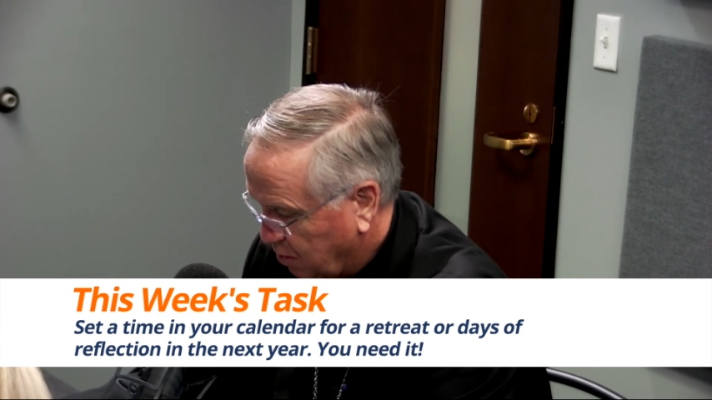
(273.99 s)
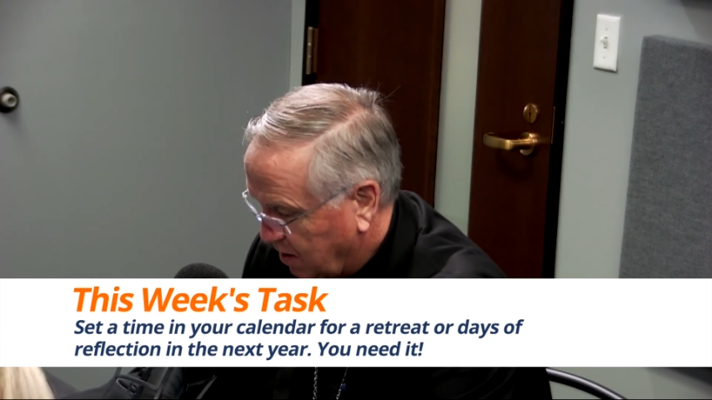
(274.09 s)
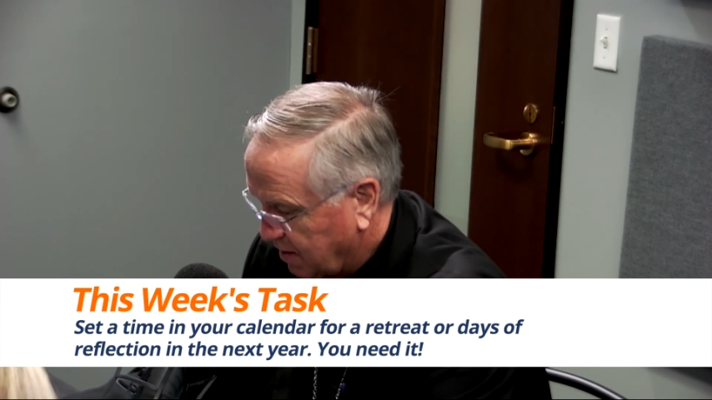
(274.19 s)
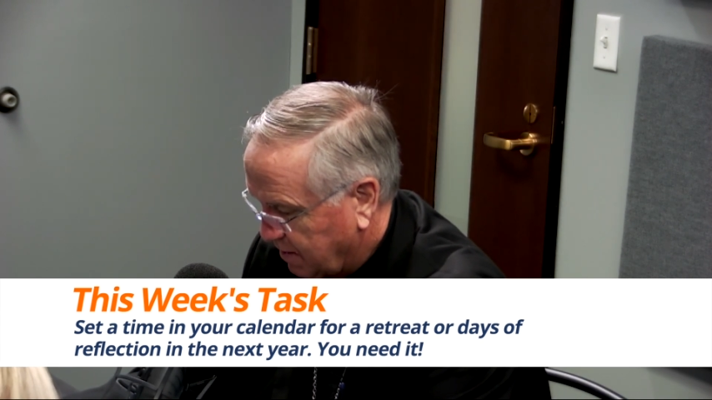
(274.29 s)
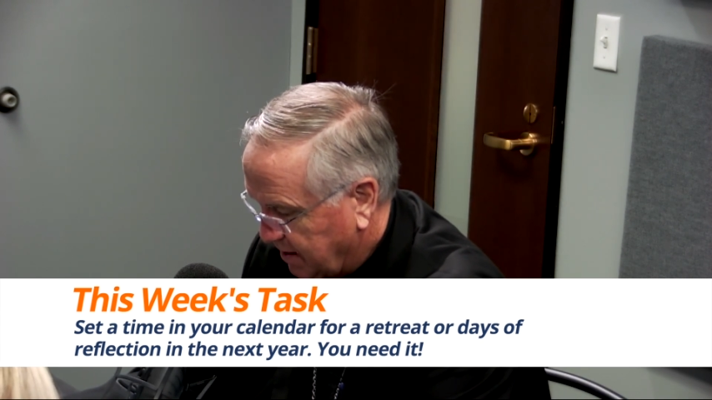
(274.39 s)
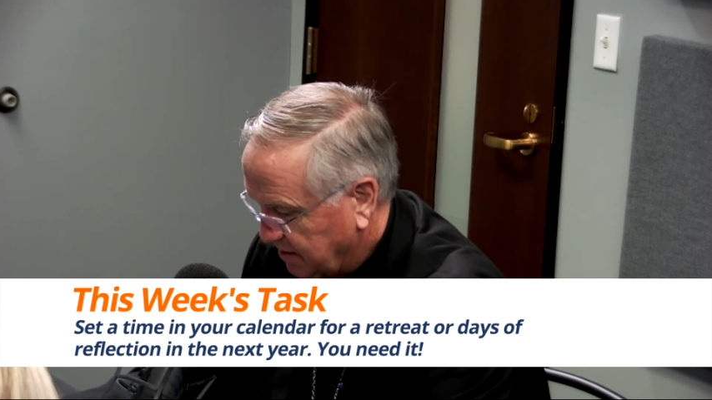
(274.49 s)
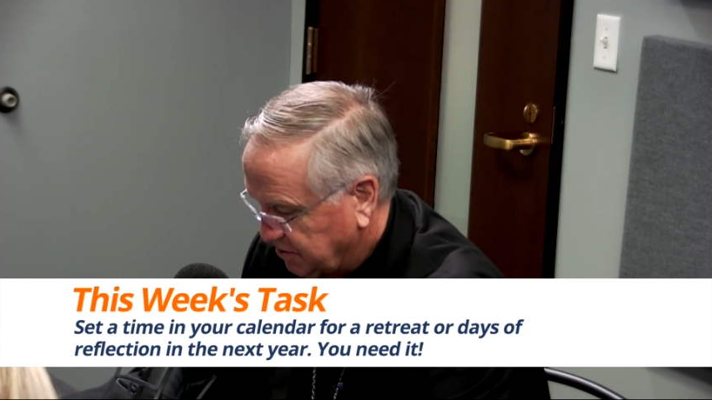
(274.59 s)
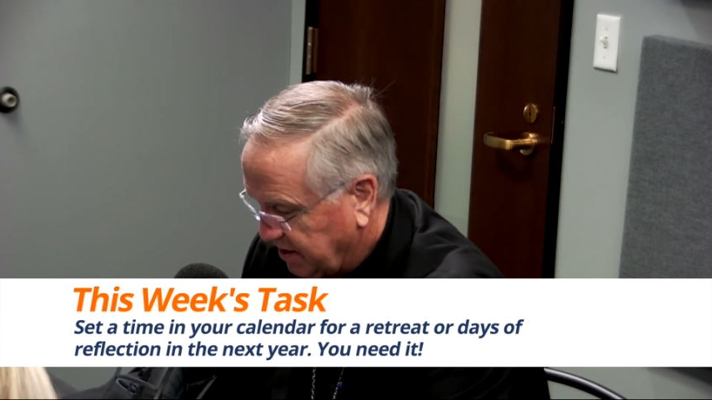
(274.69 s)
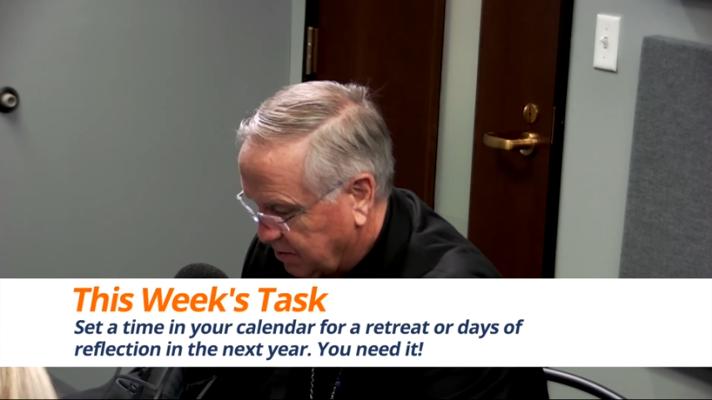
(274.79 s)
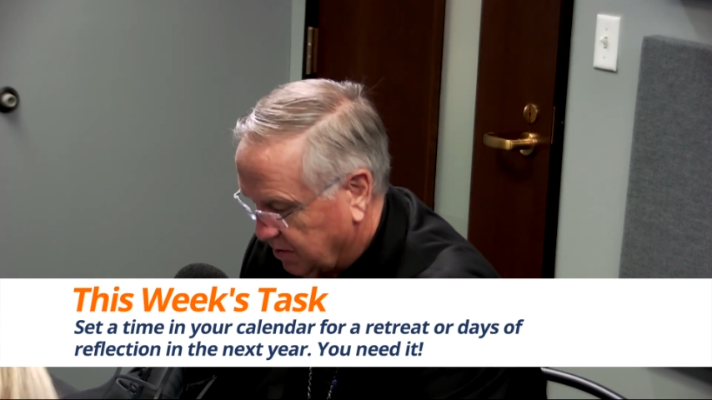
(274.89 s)
are as
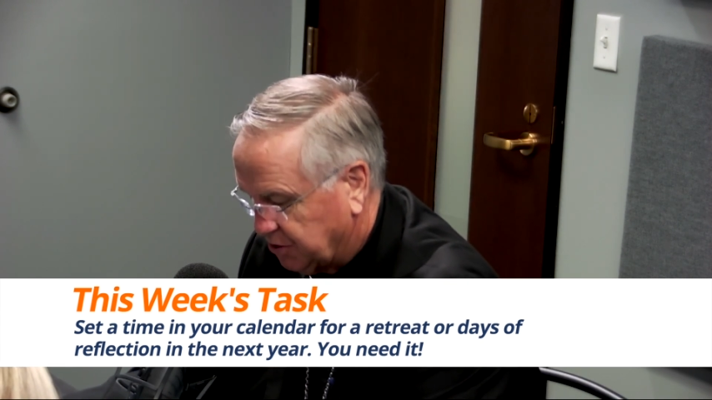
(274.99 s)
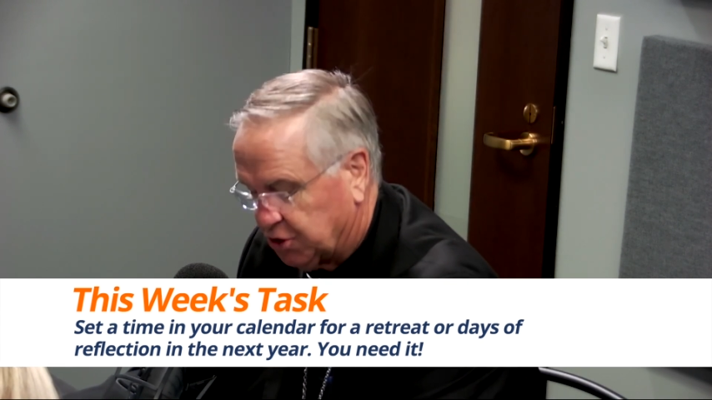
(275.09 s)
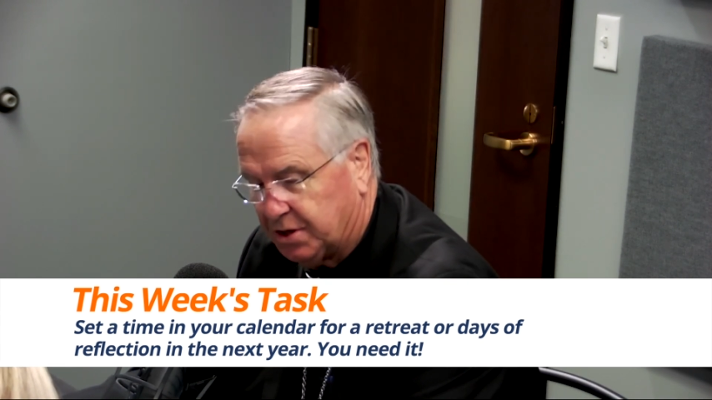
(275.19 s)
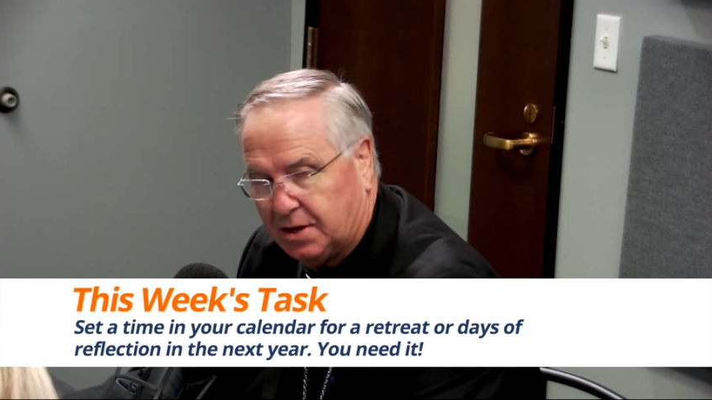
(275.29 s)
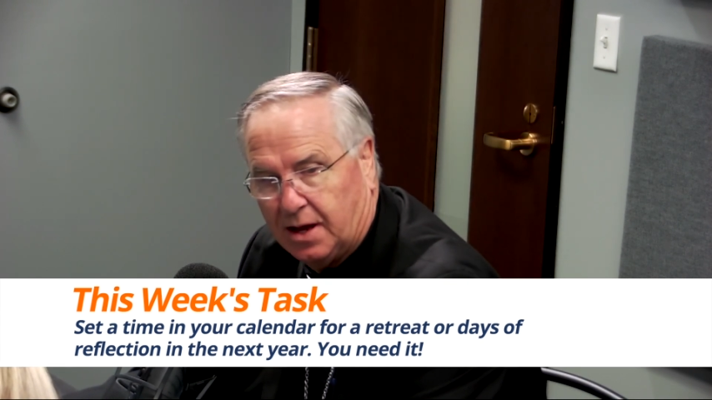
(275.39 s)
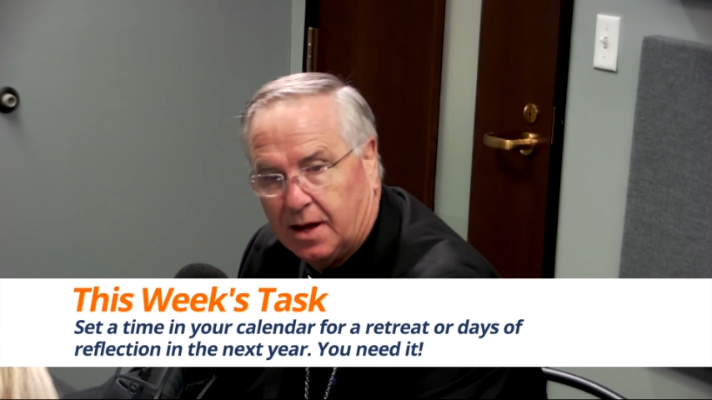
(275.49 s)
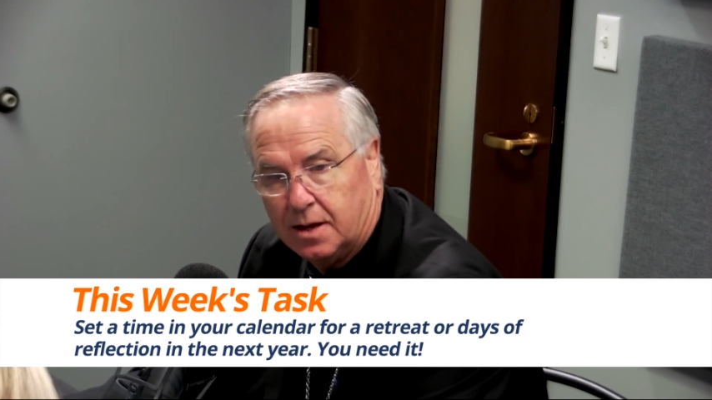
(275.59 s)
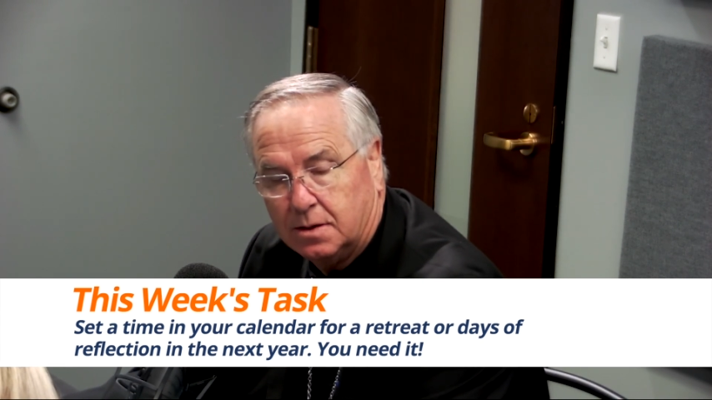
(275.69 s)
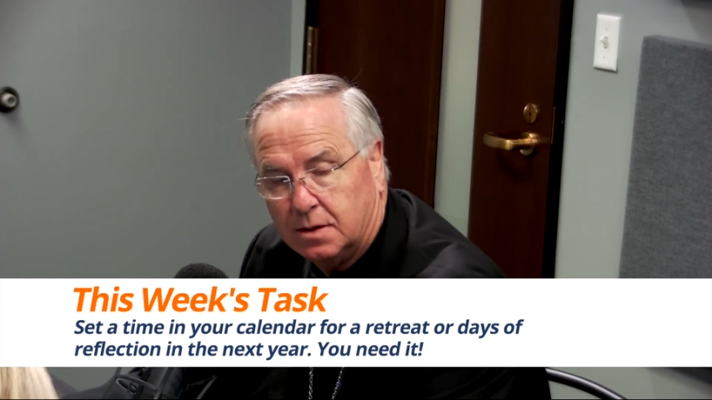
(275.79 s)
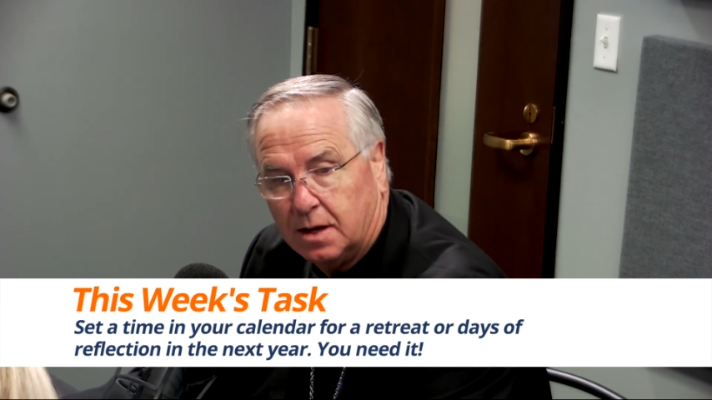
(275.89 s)
a Christian
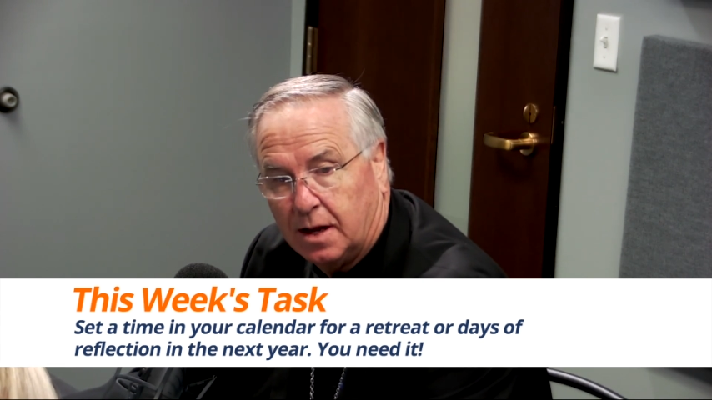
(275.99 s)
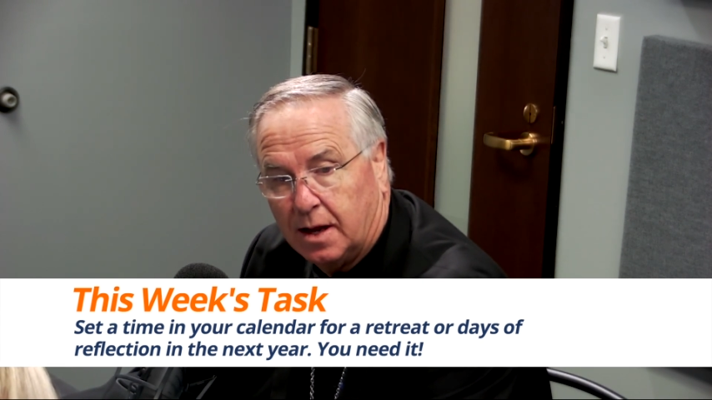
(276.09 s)
and,